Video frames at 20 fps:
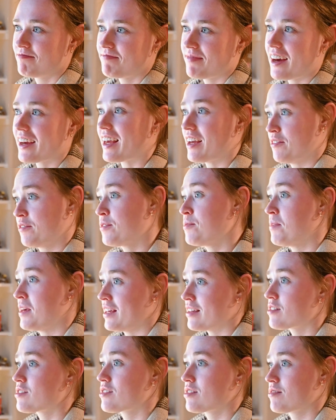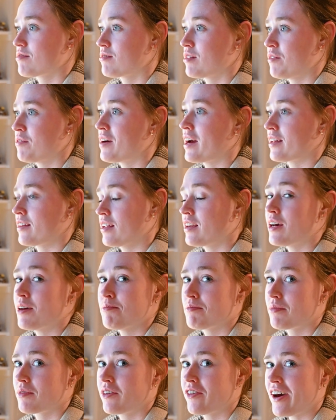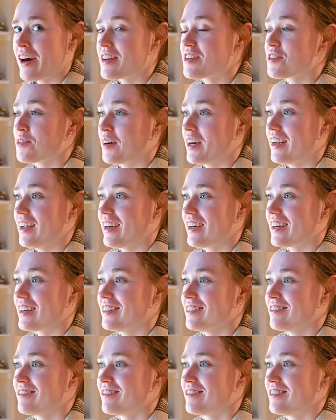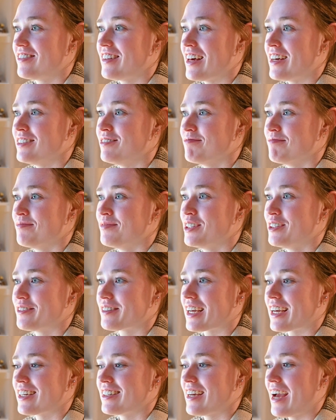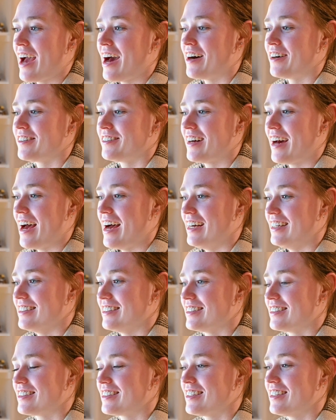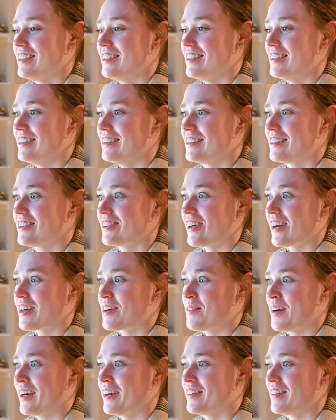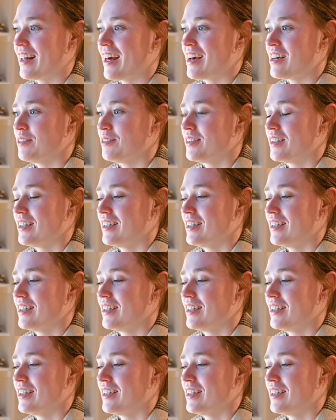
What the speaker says: Again, for me, it's the fact that I'm graduating and then moving out and starting my own life.